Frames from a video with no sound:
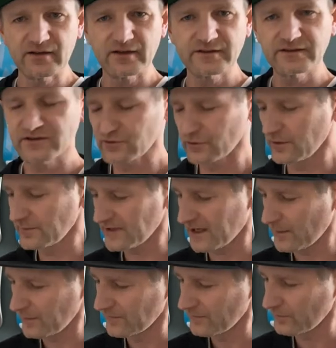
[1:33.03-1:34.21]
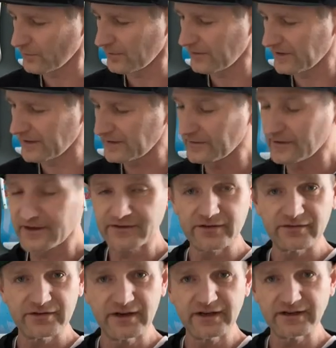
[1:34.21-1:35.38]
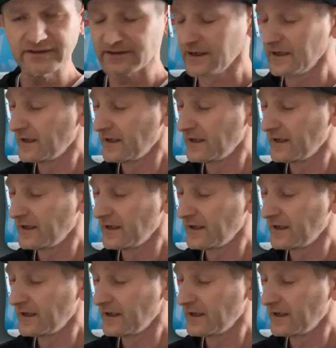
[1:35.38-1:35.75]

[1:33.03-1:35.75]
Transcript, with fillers: Lots of storms happen in Florida and lots of snakes,